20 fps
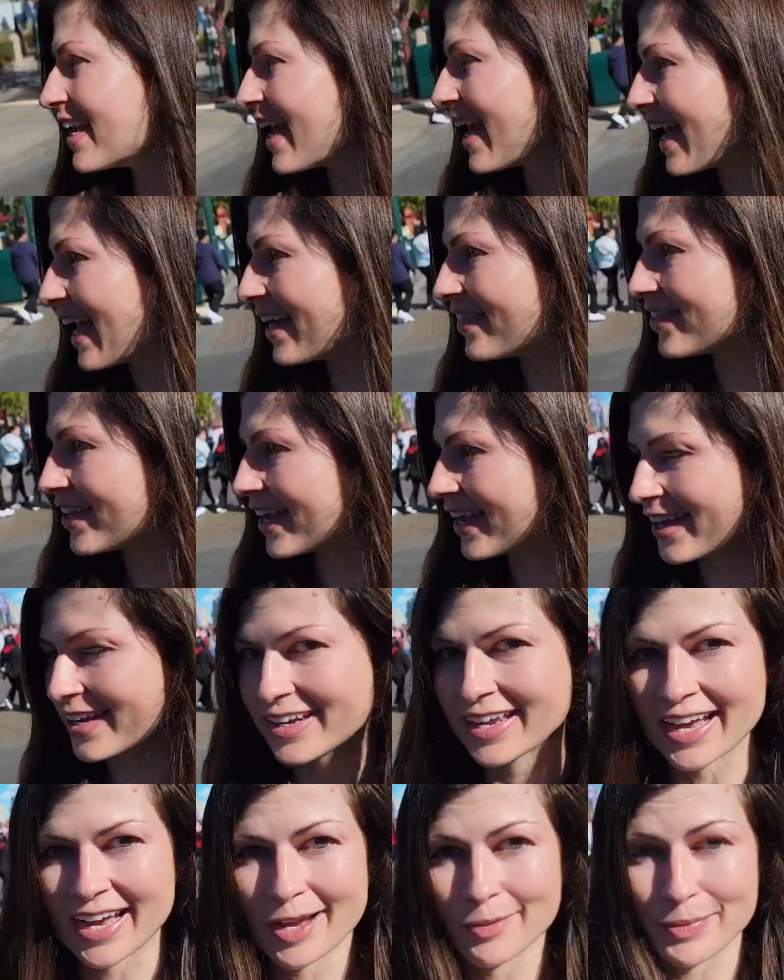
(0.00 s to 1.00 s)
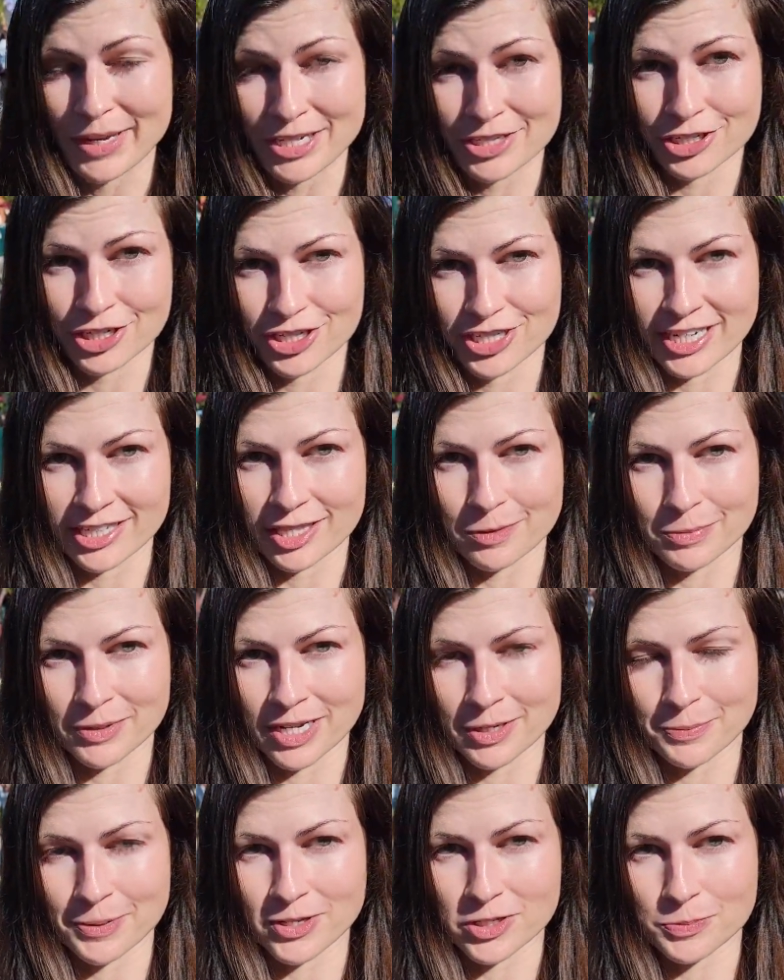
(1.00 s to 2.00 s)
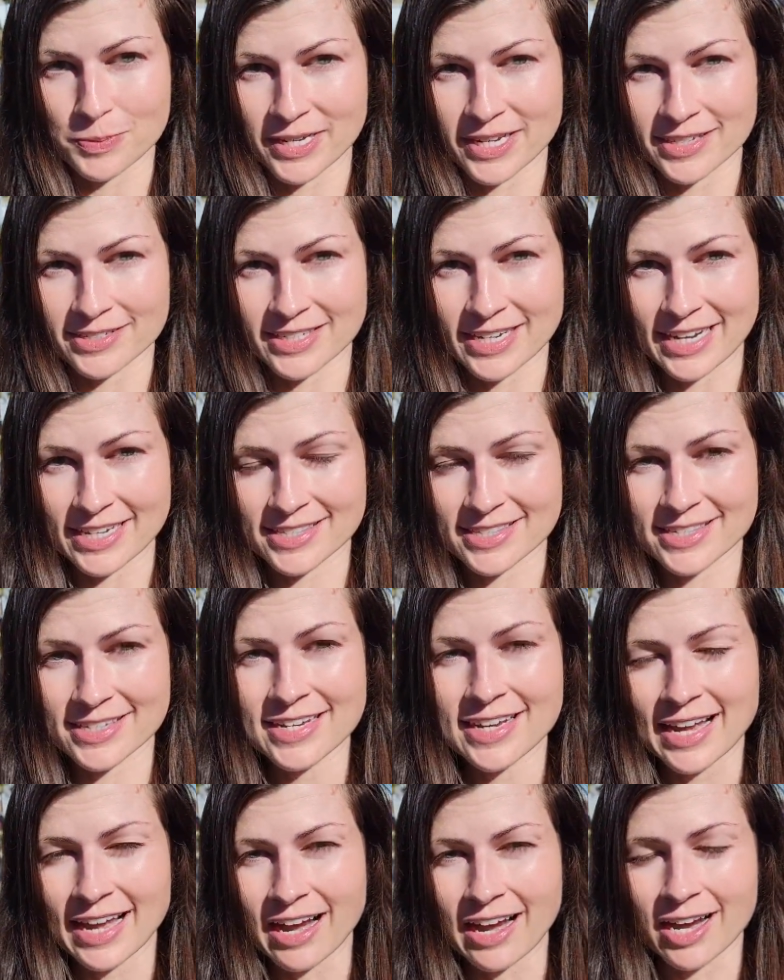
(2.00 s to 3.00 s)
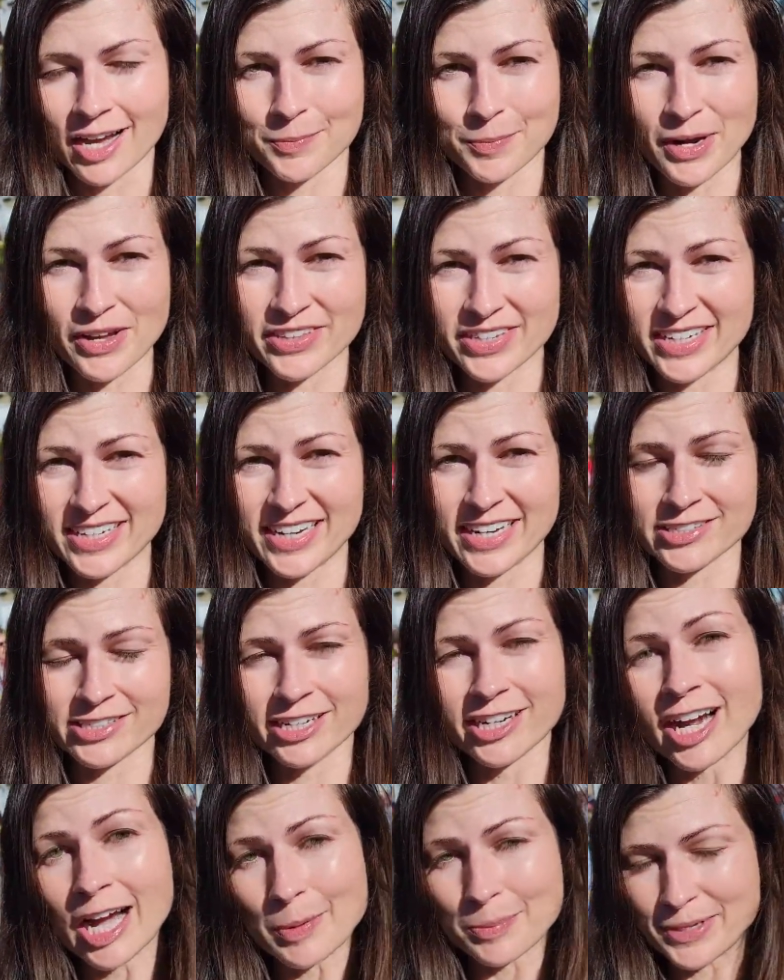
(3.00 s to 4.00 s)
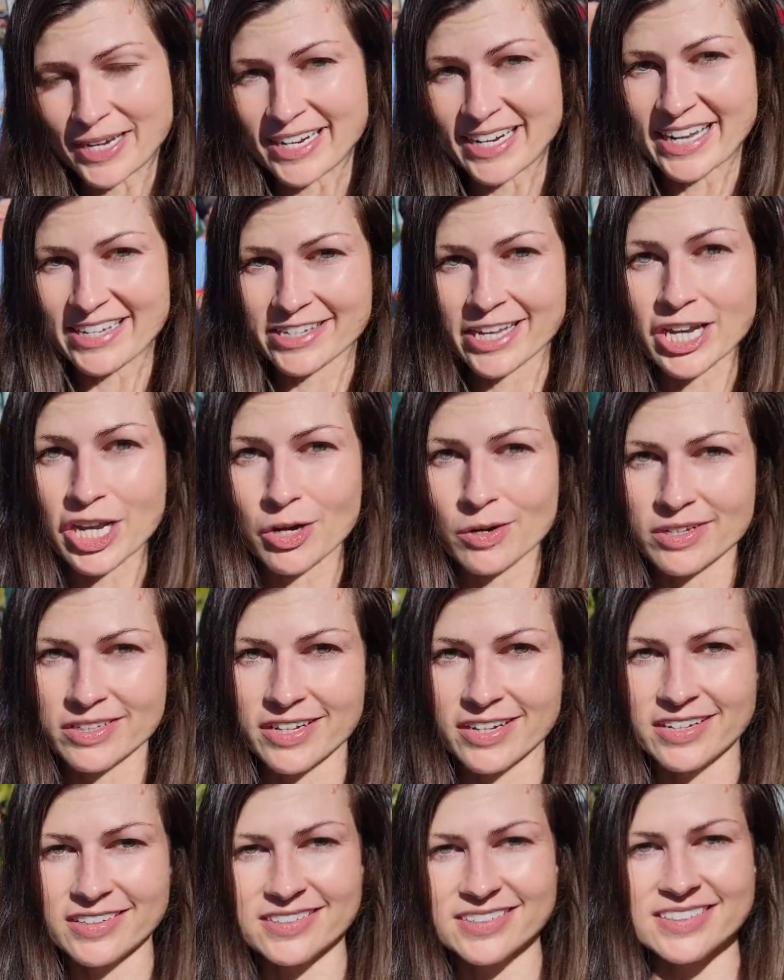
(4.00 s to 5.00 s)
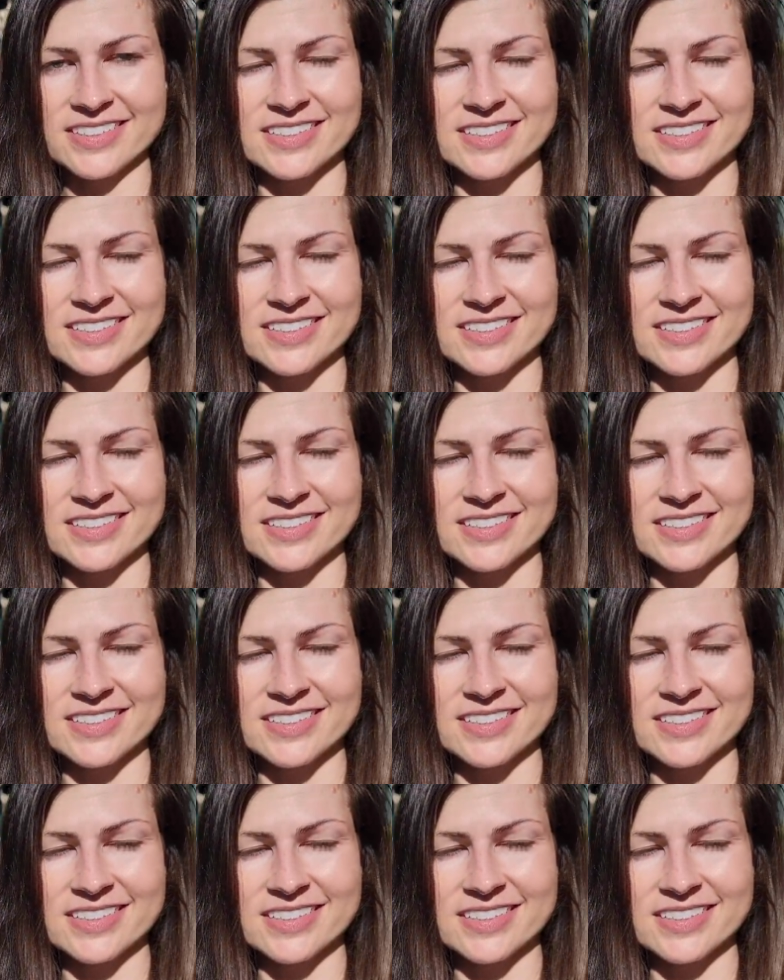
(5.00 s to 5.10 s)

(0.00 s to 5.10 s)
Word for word: And then um, make sure you check the blog post because that's um, all details that I'll update as I go along.